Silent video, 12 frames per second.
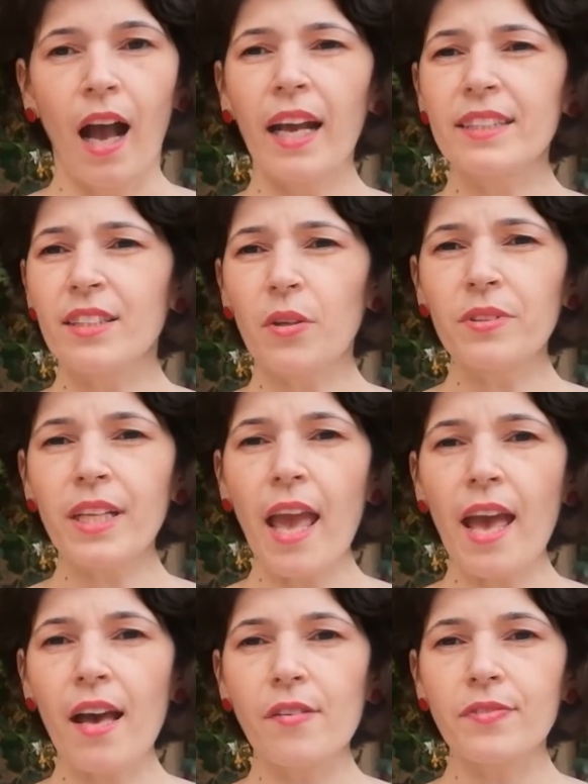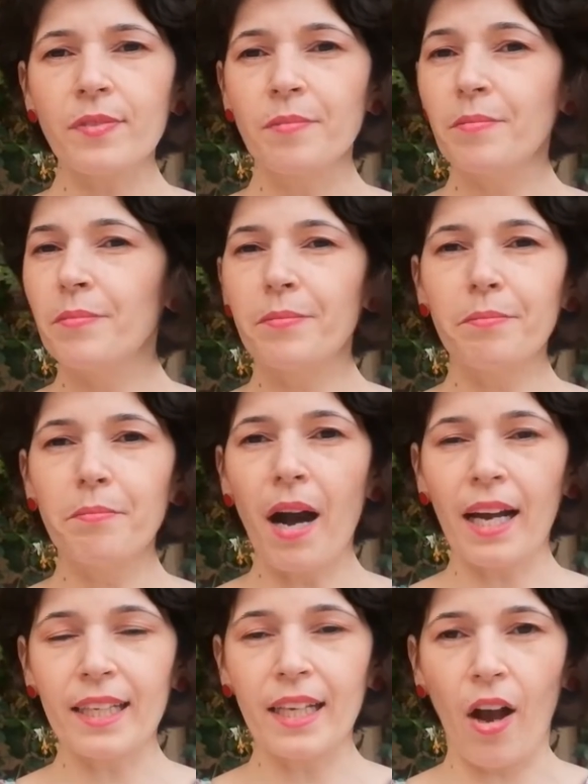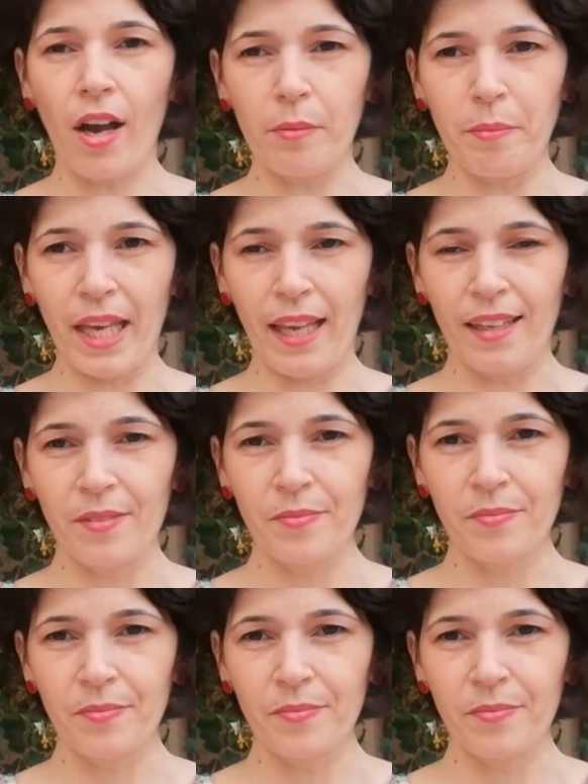I don't have money on me.